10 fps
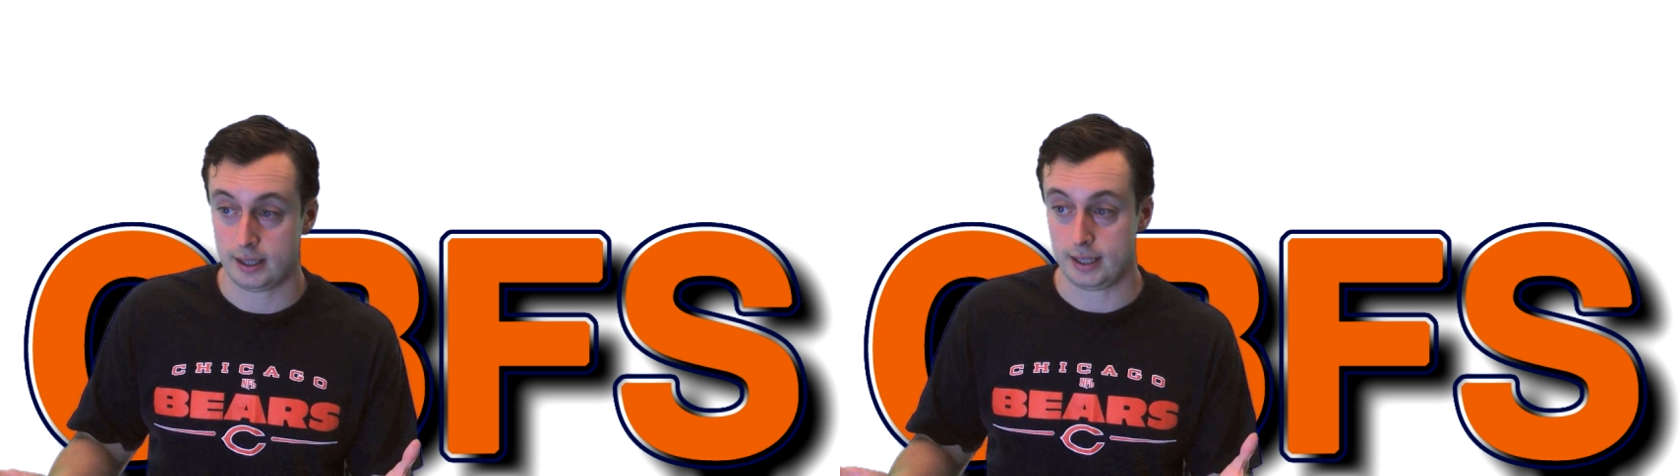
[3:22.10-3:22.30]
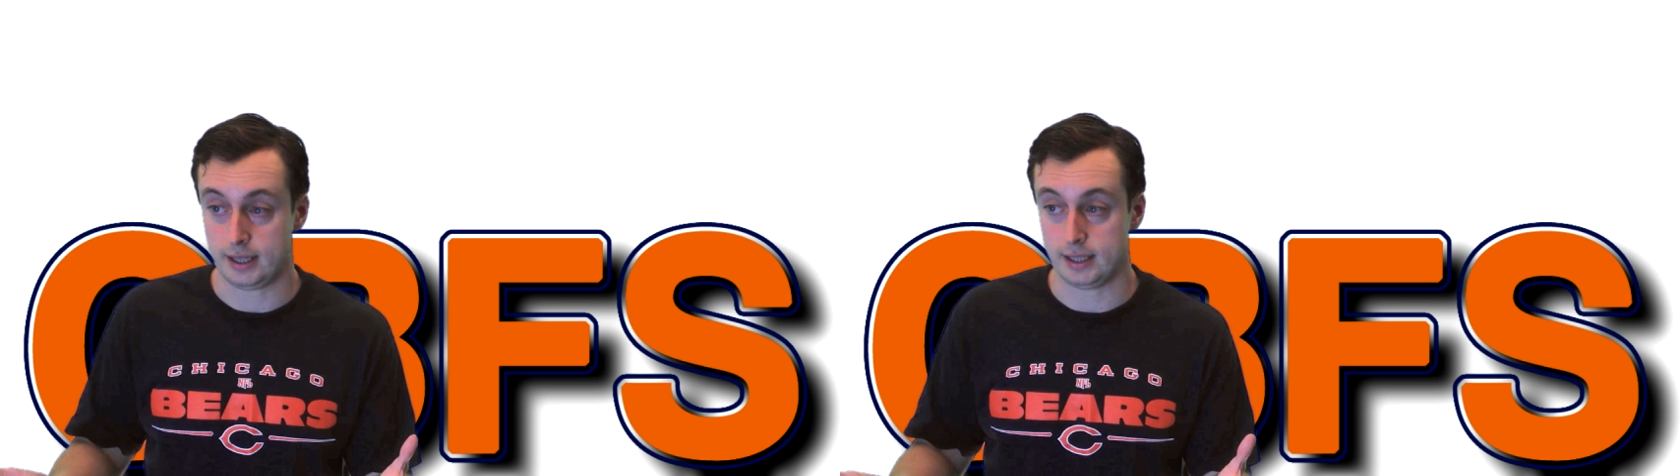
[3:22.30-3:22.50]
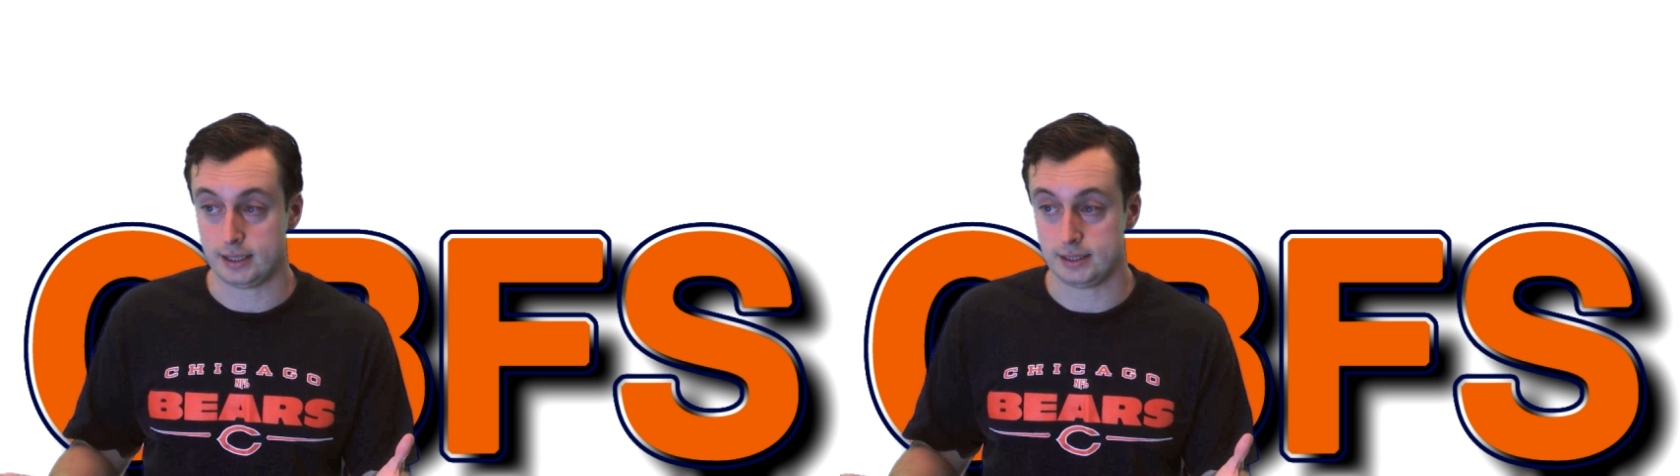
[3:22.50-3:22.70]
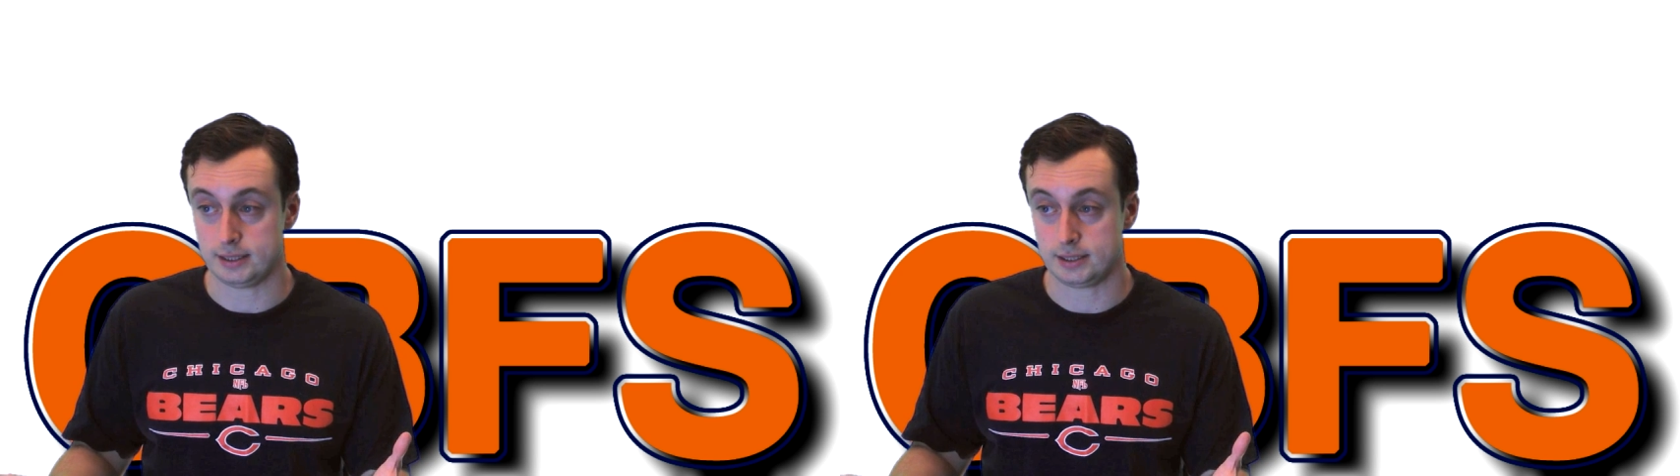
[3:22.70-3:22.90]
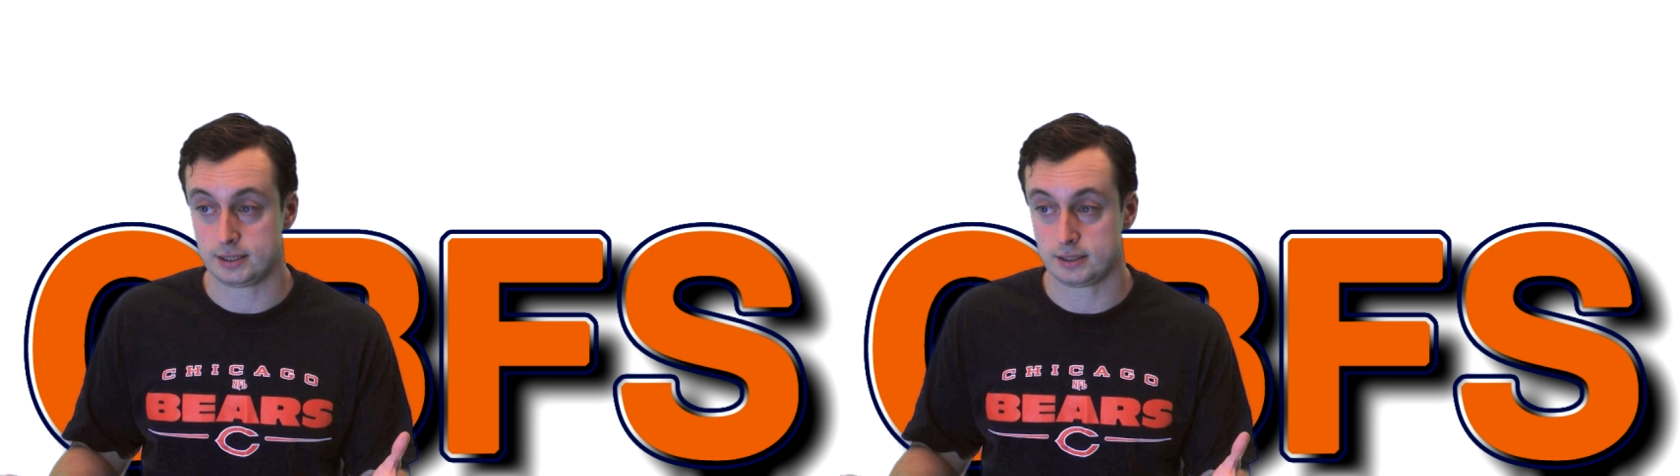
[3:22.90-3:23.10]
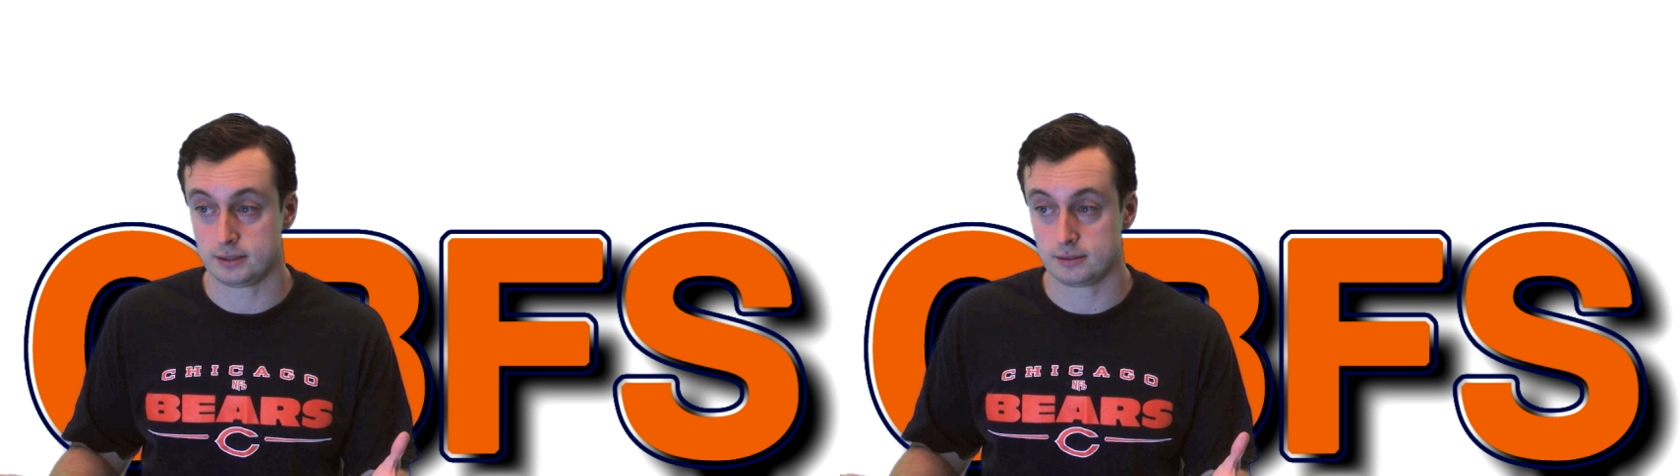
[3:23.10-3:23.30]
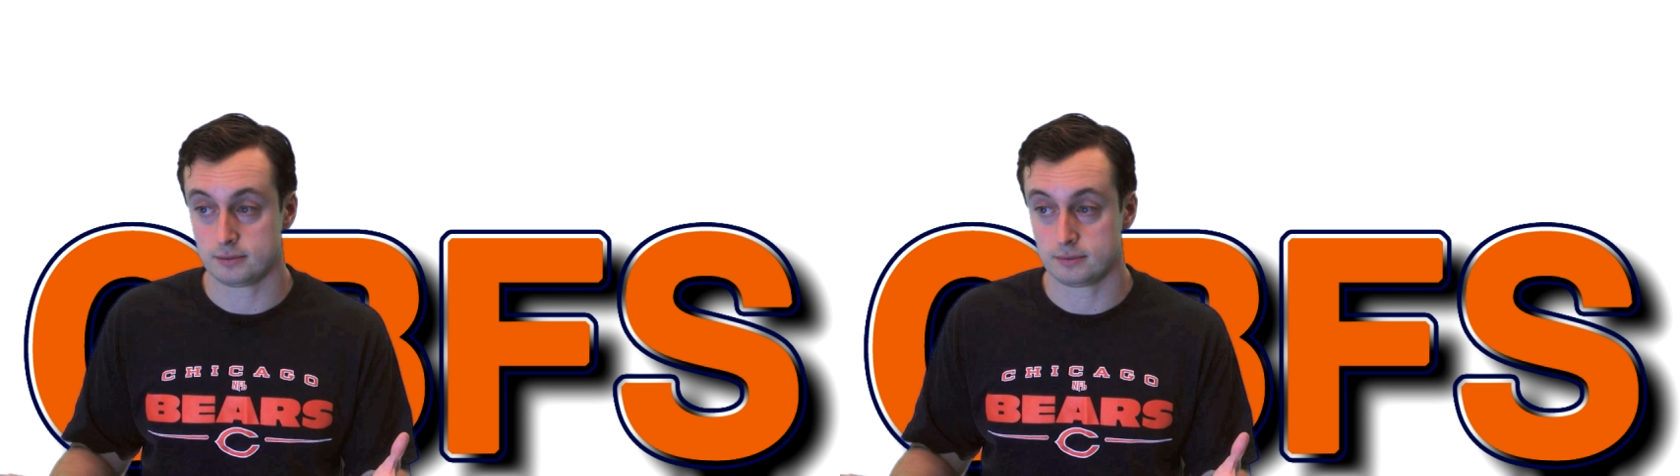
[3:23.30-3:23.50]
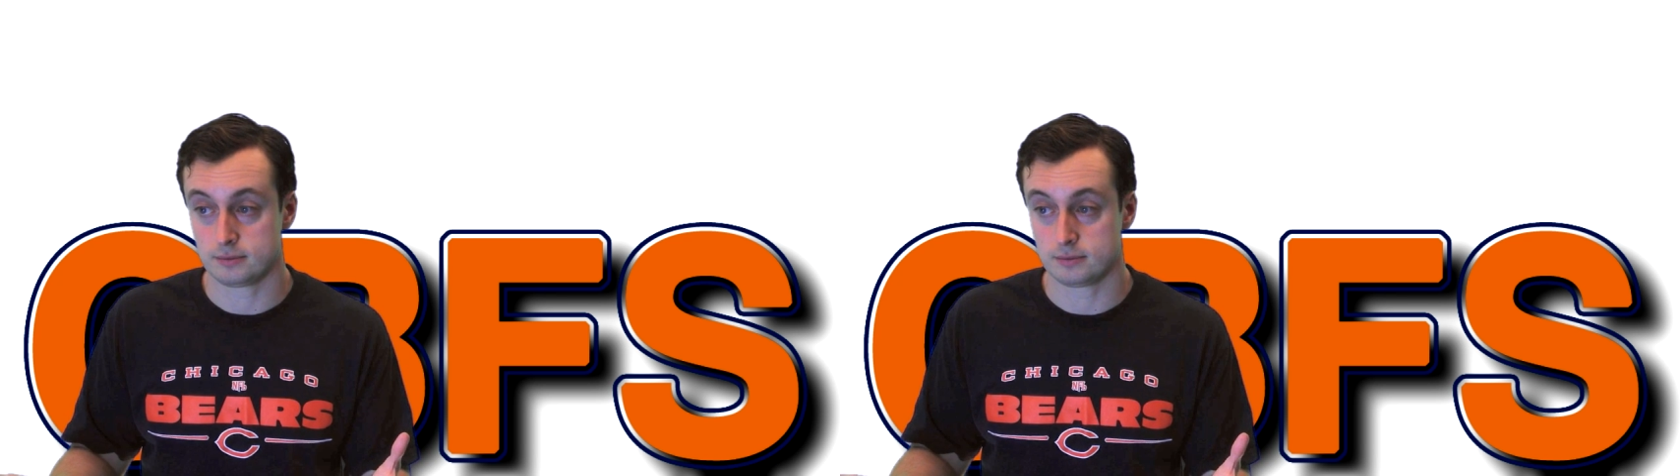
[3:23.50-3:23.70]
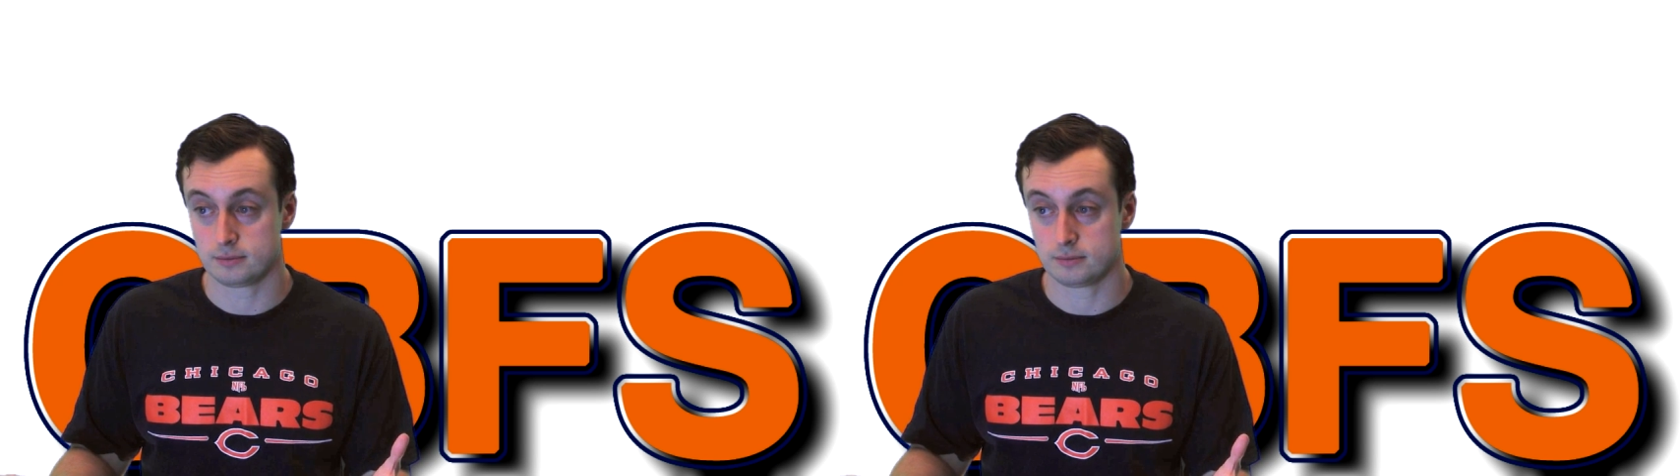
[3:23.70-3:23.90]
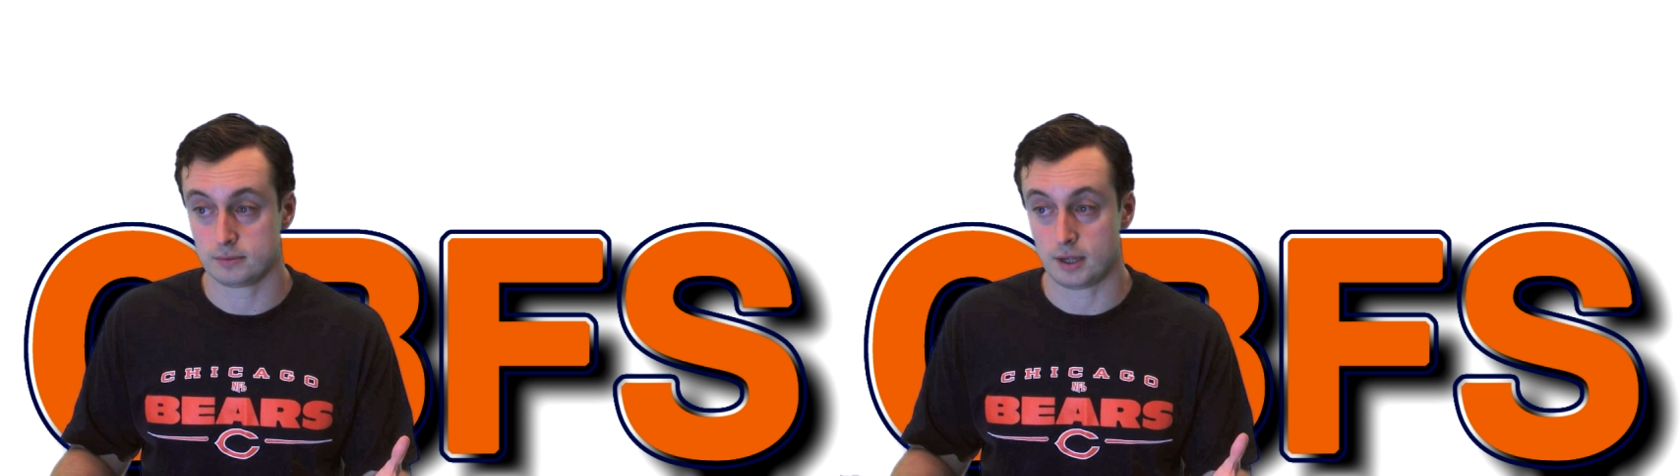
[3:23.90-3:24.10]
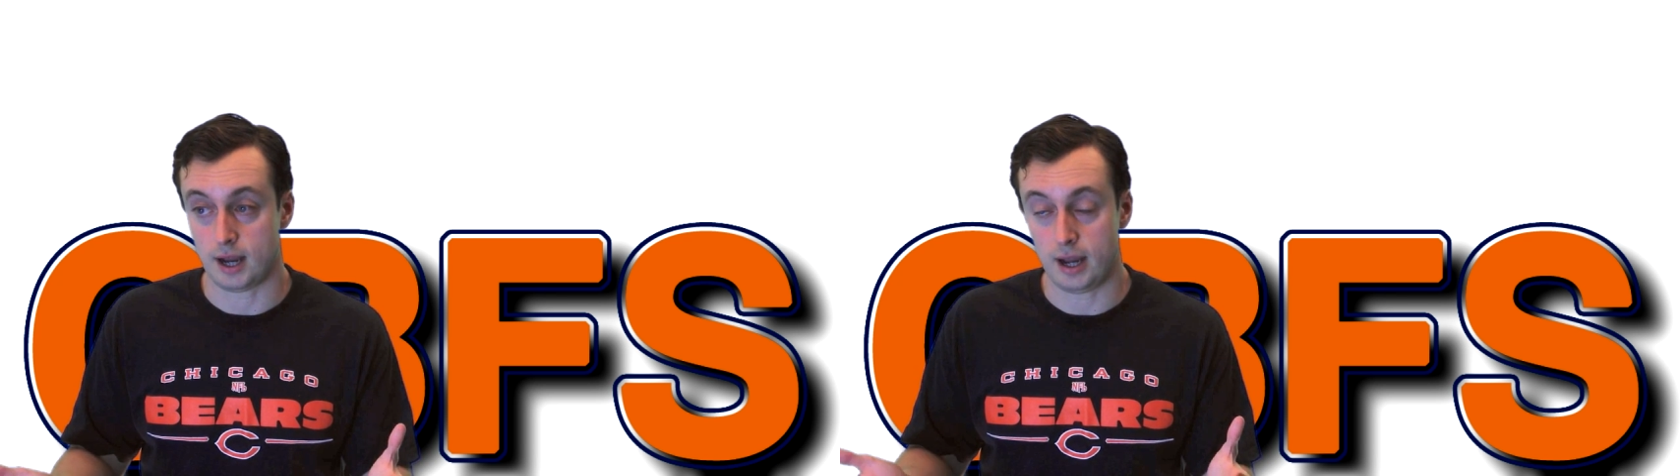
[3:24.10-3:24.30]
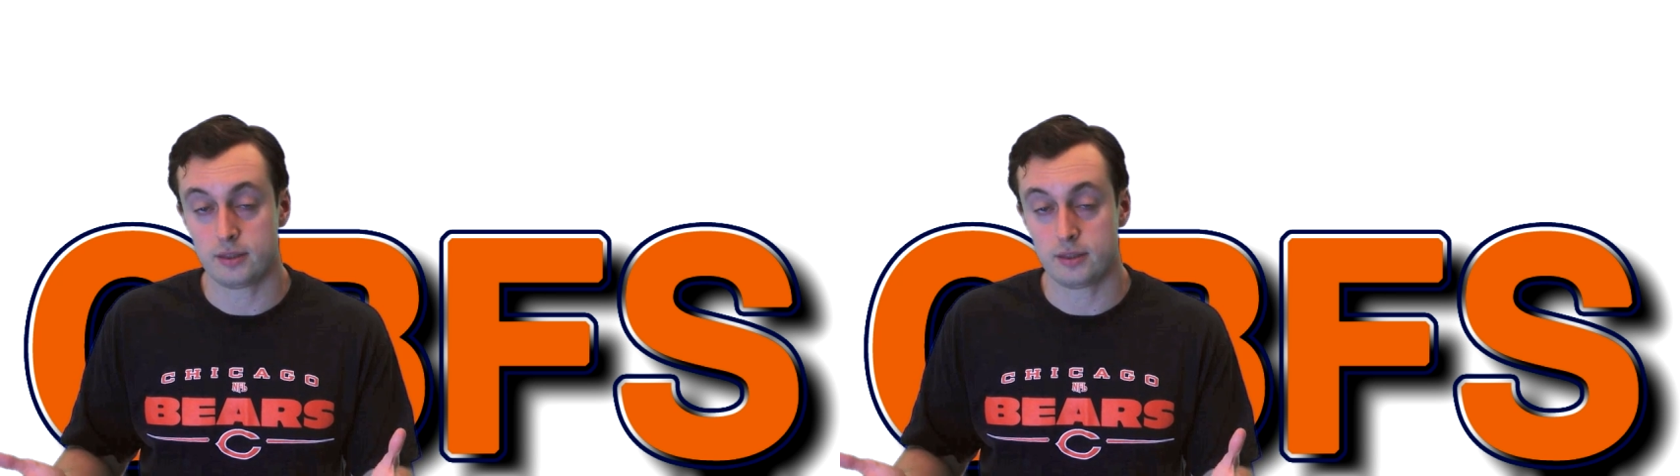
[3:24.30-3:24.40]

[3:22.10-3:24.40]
and I